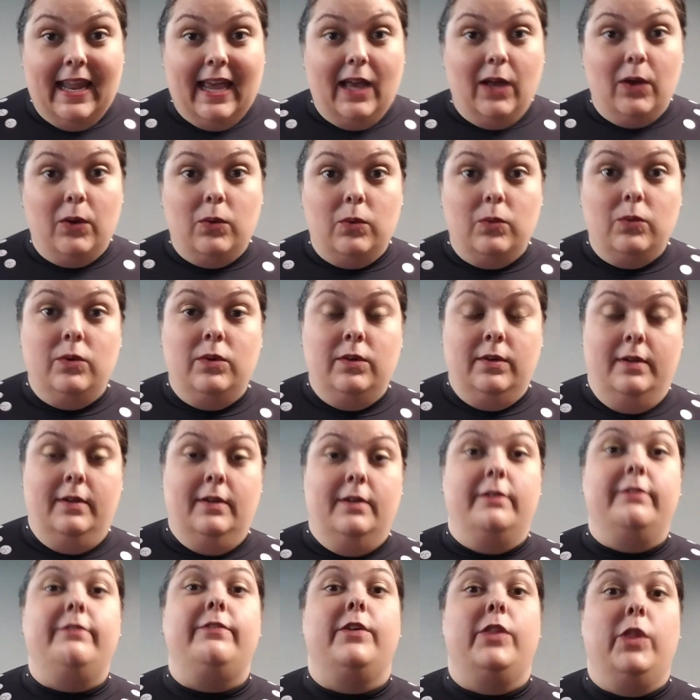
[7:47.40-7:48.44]
Now
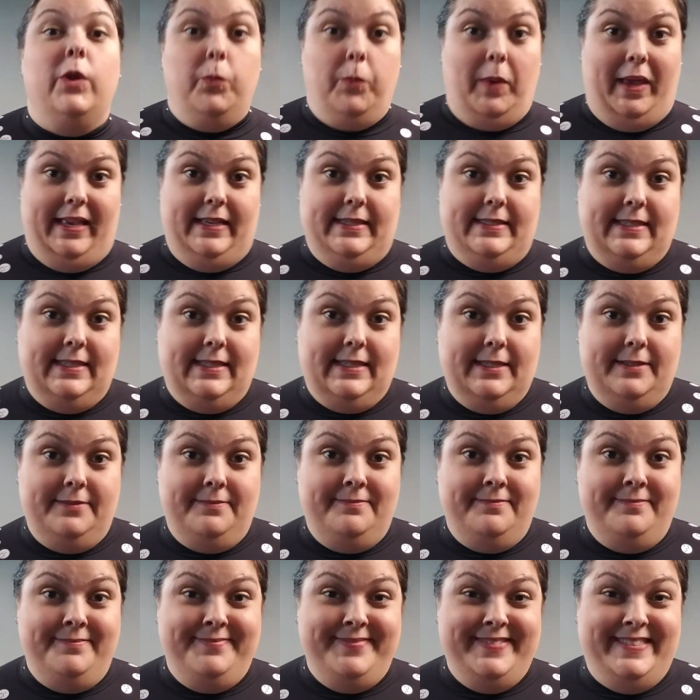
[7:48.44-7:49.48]
for the waist.
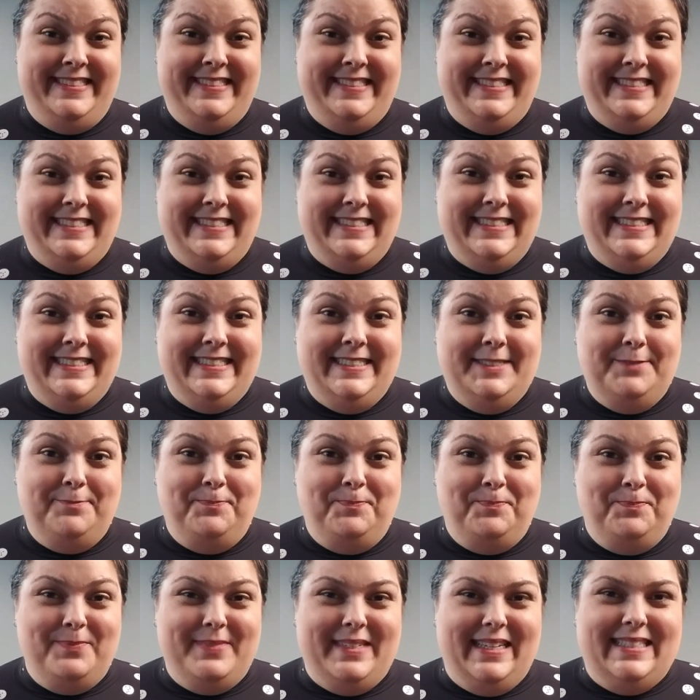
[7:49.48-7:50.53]

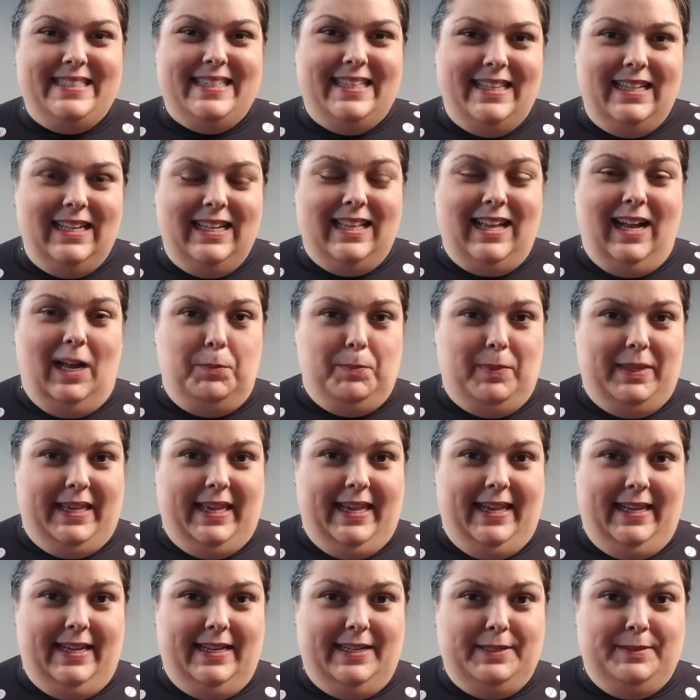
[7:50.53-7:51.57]
It's a little
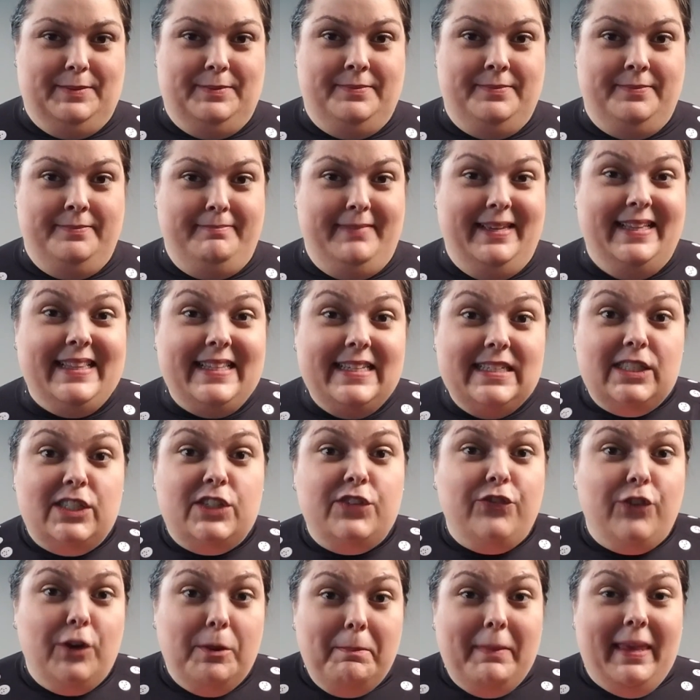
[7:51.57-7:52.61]
complicated, at
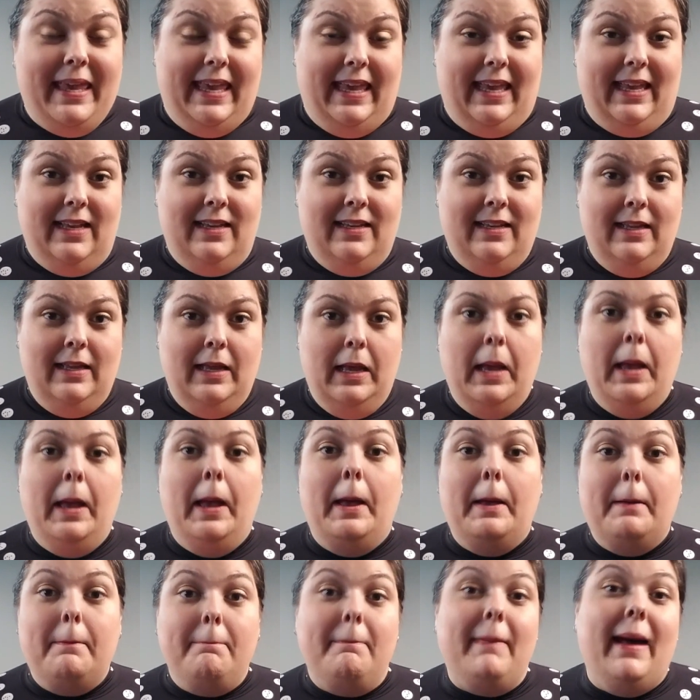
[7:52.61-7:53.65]
least for me.
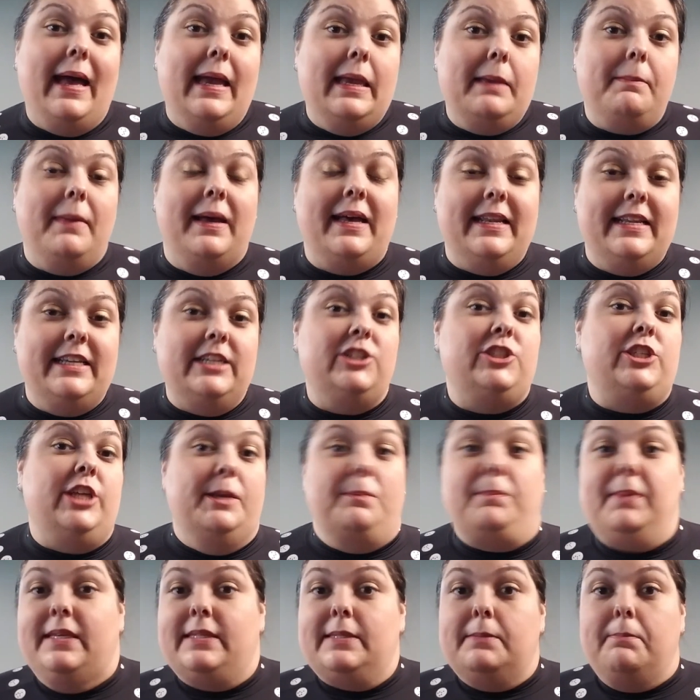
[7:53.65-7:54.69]
My body
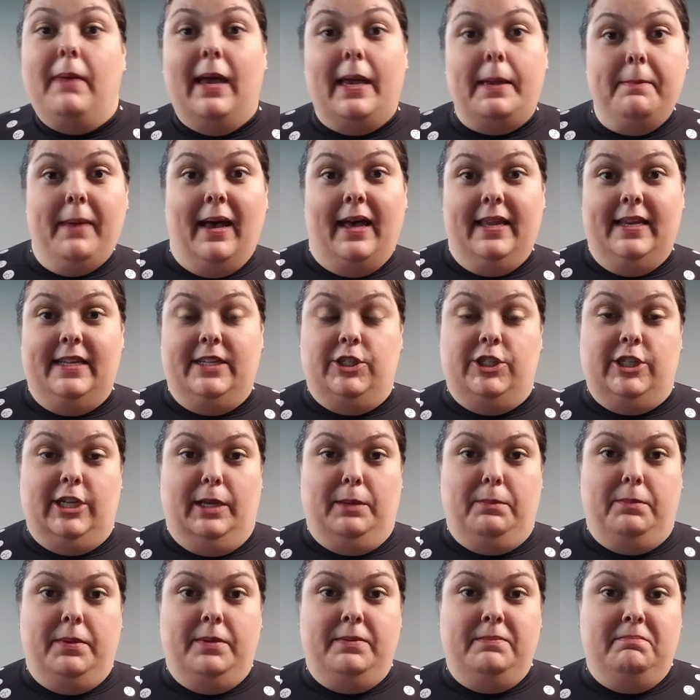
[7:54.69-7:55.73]
shape is my body
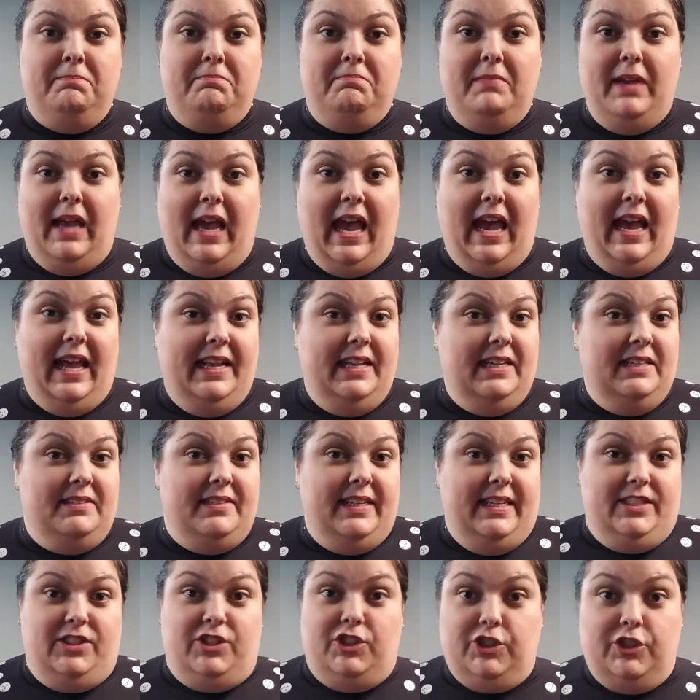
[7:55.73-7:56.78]
shape, and
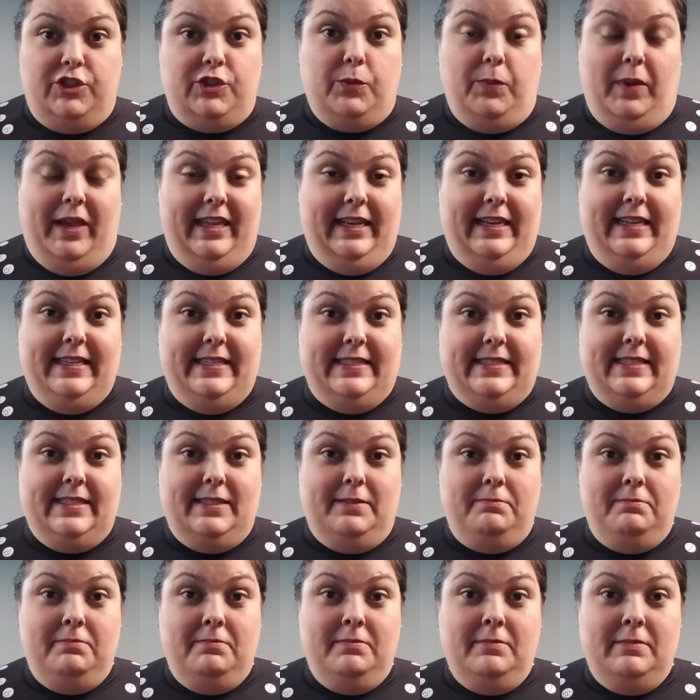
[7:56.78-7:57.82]
it's just the way it
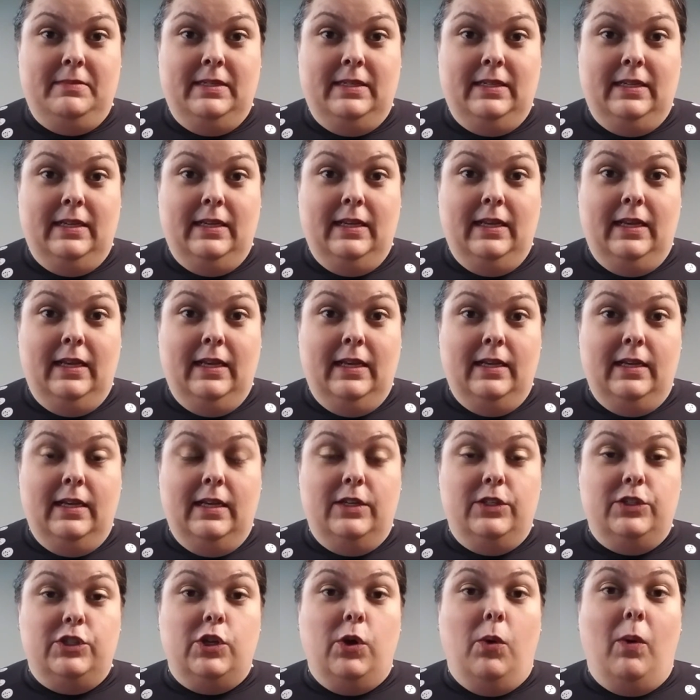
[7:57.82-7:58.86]
is.
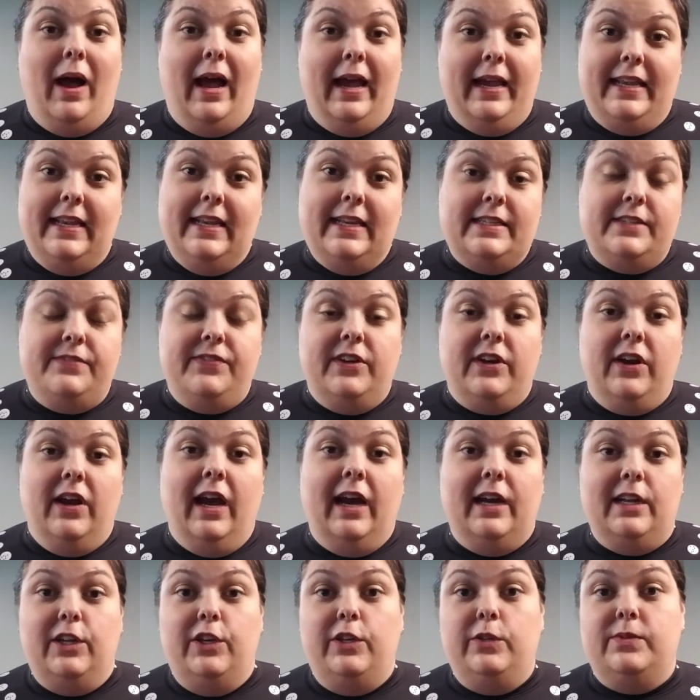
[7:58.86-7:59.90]
So I need to figure
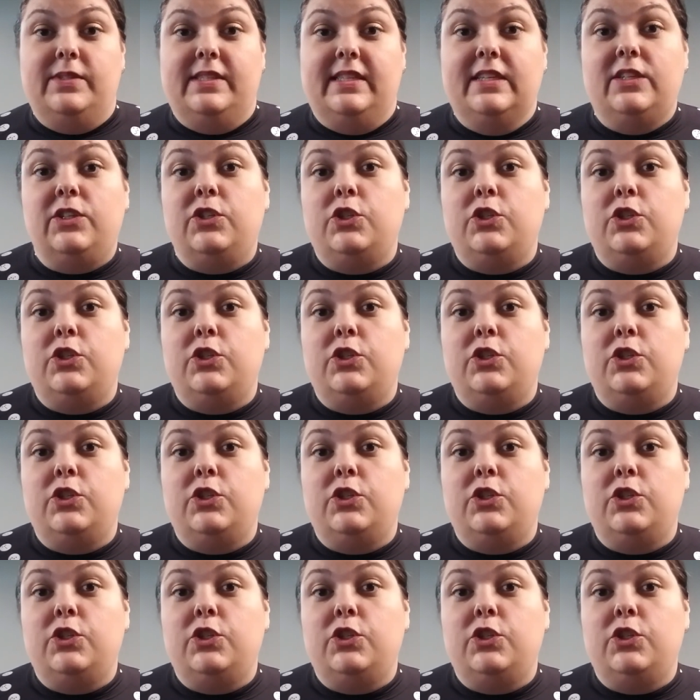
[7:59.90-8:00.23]
out how to use